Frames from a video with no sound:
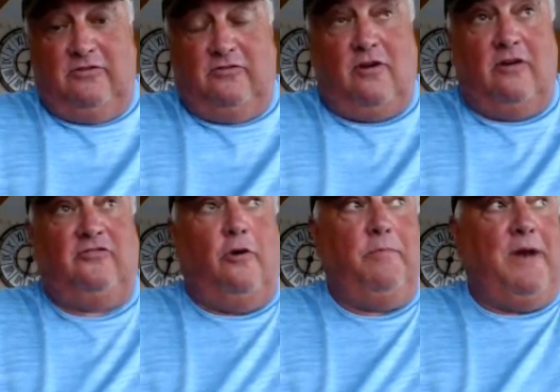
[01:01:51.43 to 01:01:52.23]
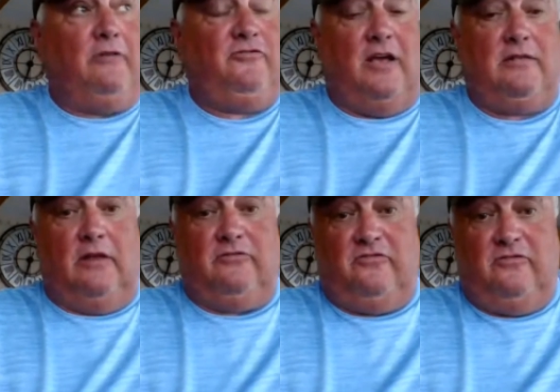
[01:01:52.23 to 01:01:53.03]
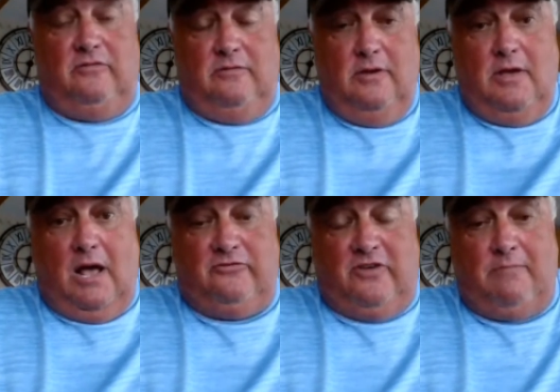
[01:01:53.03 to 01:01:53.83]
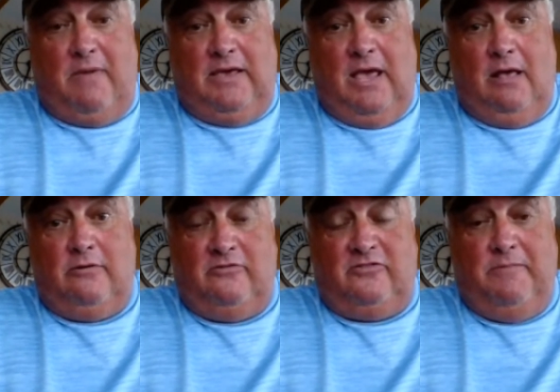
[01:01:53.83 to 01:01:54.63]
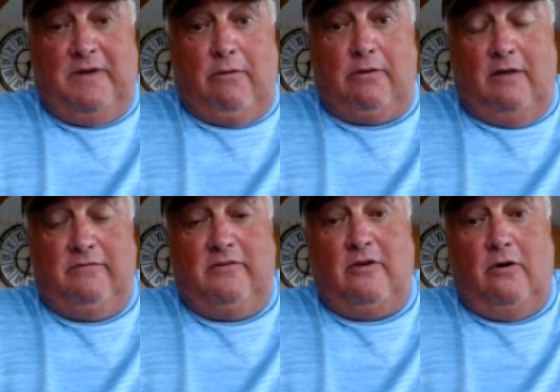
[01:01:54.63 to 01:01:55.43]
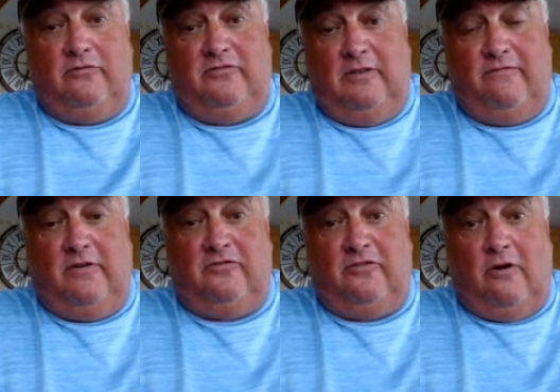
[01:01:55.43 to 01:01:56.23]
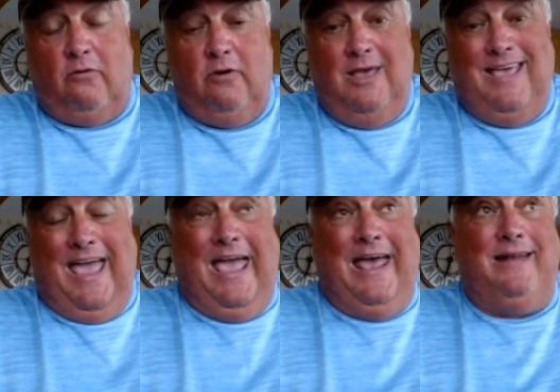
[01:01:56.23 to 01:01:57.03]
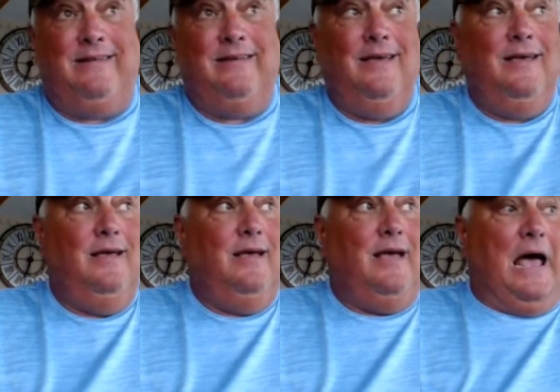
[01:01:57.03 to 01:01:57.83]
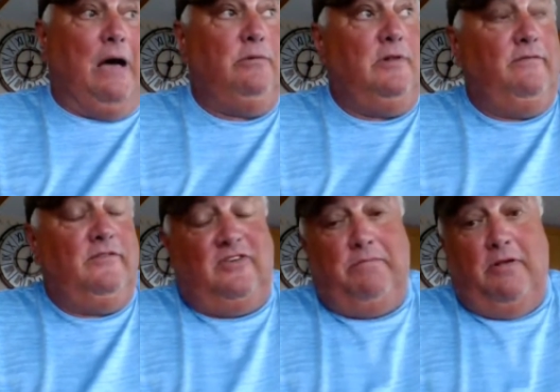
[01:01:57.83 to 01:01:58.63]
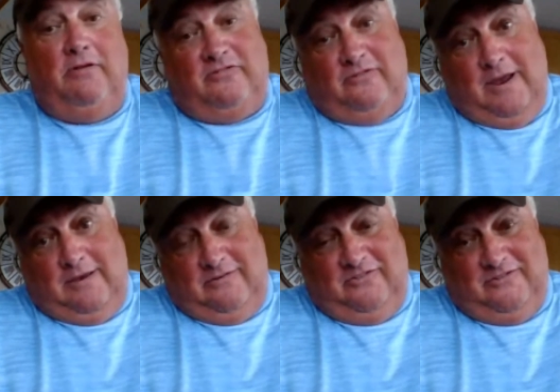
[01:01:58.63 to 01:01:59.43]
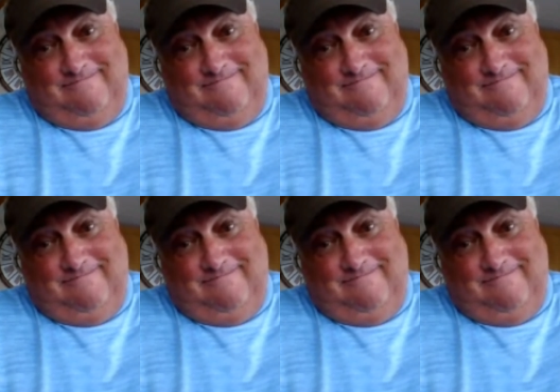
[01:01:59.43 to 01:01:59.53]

Truck Show. But I'll check. Let's. I'll check my calendar and see. But I would love to go see the Phish Show, and I would love to see Billy Strings